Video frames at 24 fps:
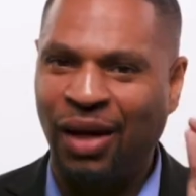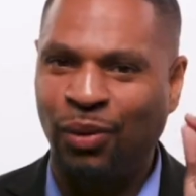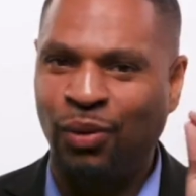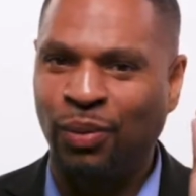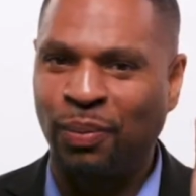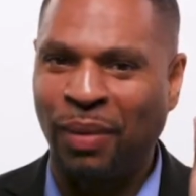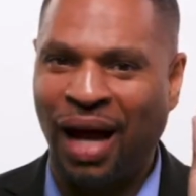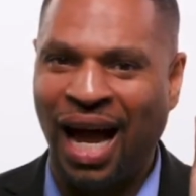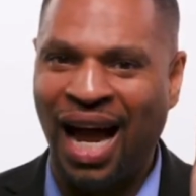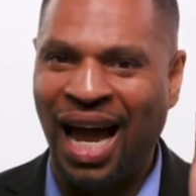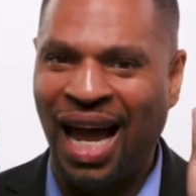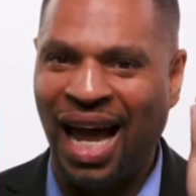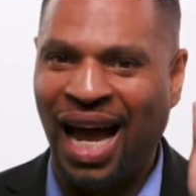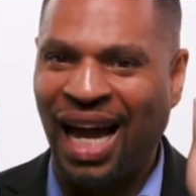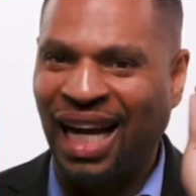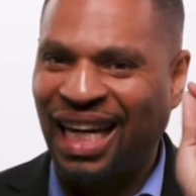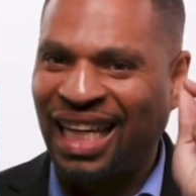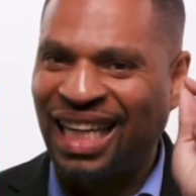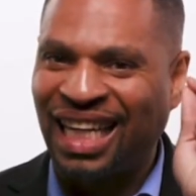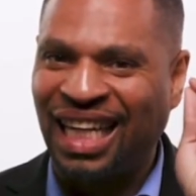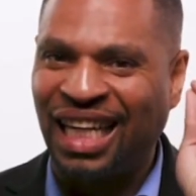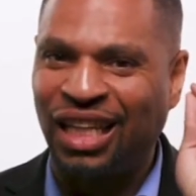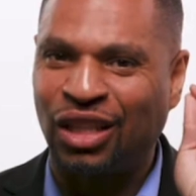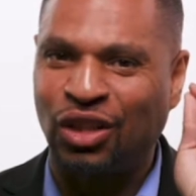it, I, I
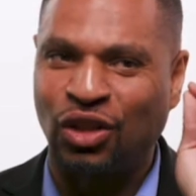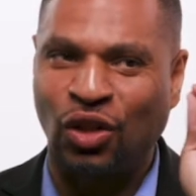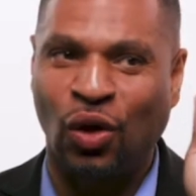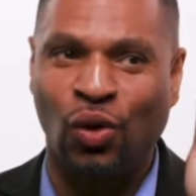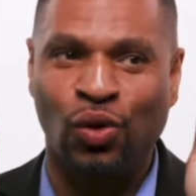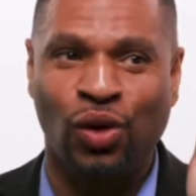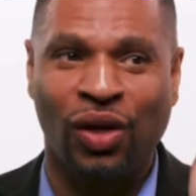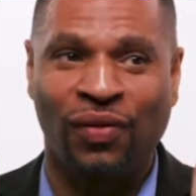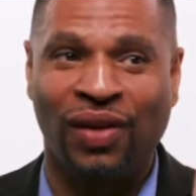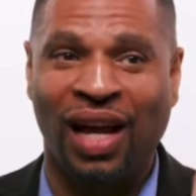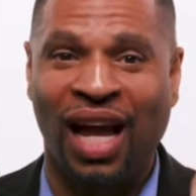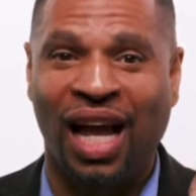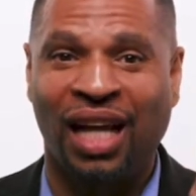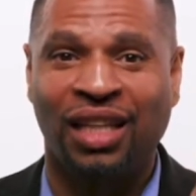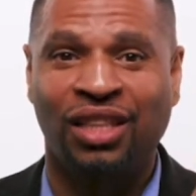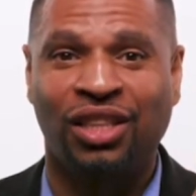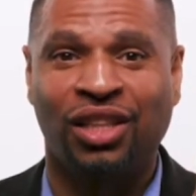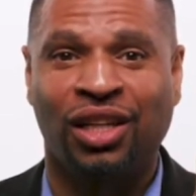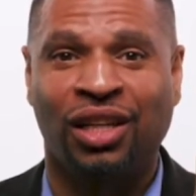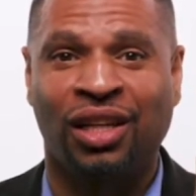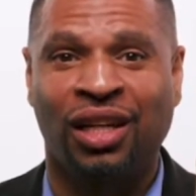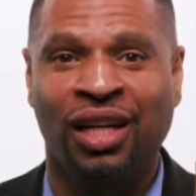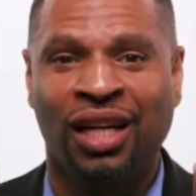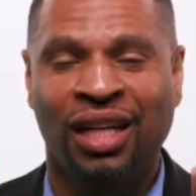can hear tone. You ever had
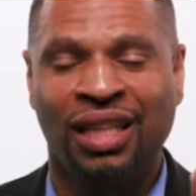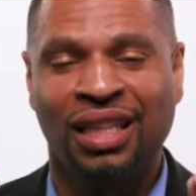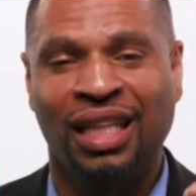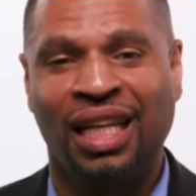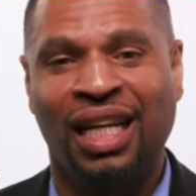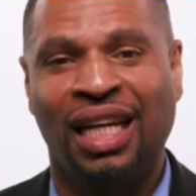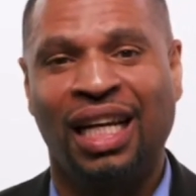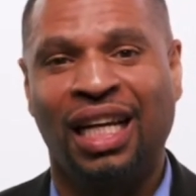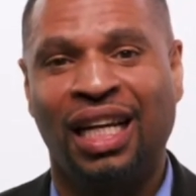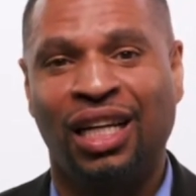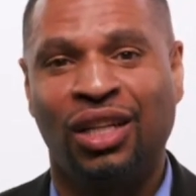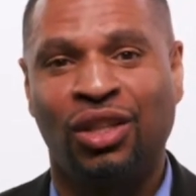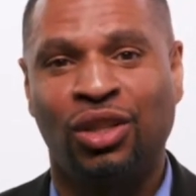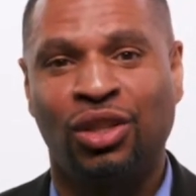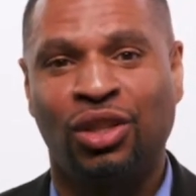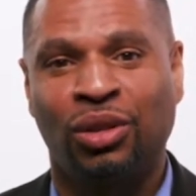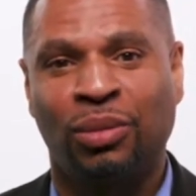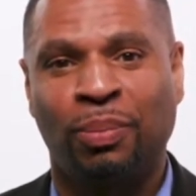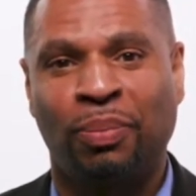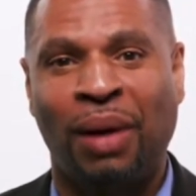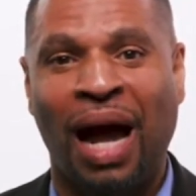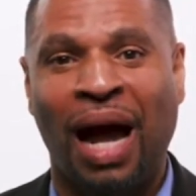your, your ears